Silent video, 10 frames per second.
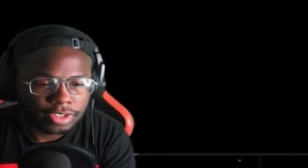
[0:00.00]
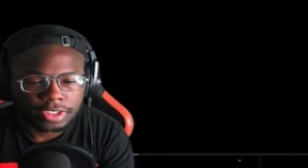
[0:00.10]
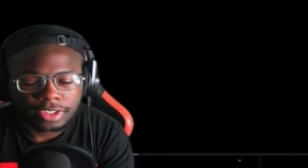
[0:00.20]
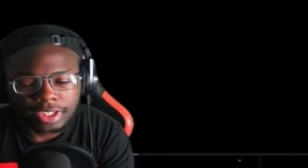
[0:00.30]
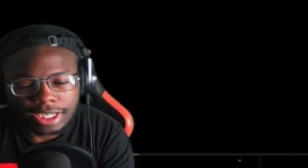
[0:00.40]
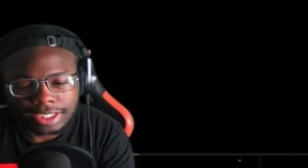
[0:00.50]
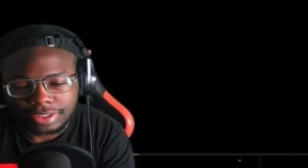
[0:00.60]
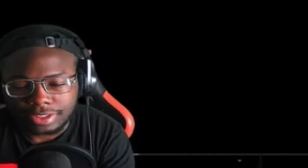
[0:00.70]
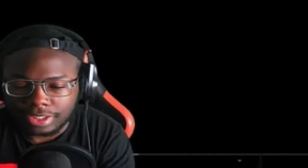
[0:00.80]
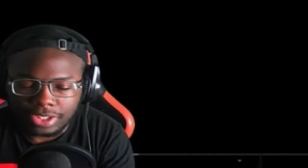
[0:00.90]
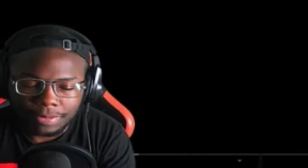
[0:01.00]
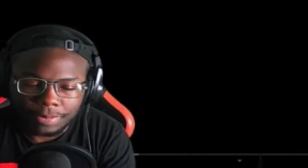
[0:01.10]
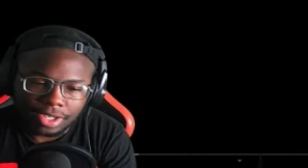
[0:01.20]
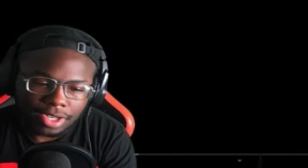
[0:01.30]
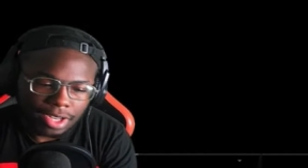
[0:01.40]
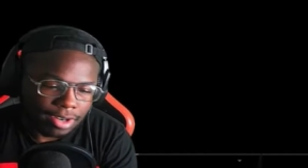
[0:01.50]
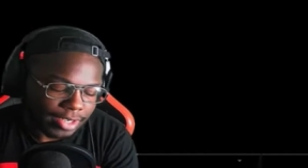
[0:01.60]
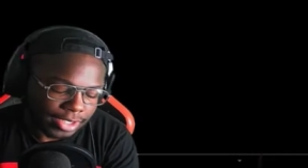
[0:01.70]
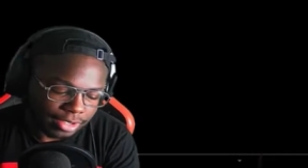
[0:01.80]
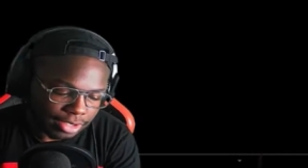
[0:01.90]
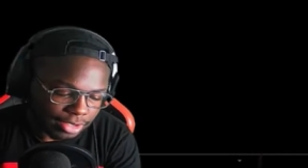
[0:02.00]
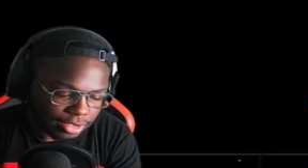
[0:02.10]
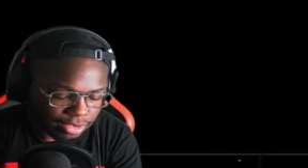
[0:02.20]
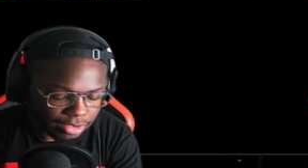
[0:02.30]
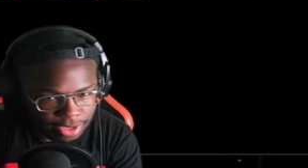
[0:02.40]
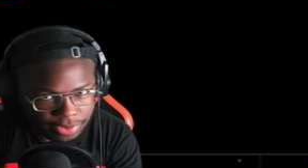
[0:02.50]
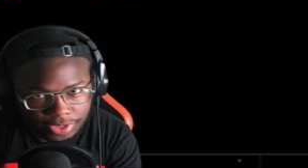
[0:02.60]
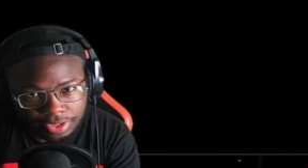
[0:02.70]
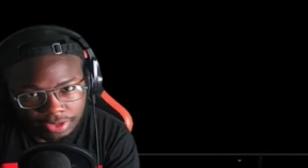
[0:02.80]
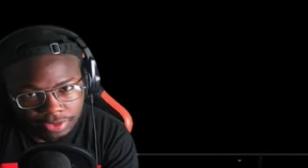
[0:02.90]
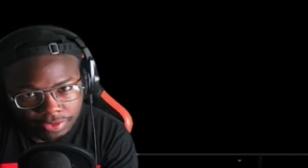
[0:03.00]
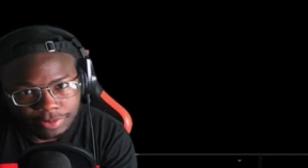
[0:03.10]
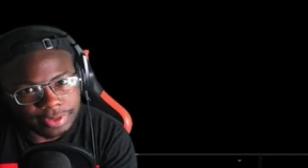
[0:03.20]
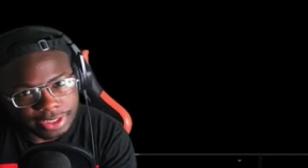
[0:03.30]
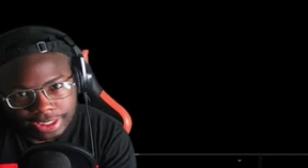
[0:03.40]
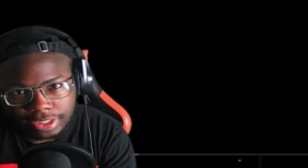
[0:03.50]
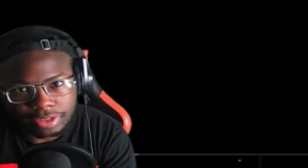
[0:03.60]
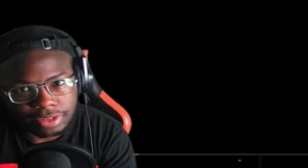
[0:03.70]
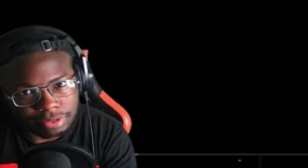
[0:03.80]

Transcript: I see the thumbnail already, so I already know what we're finna get into.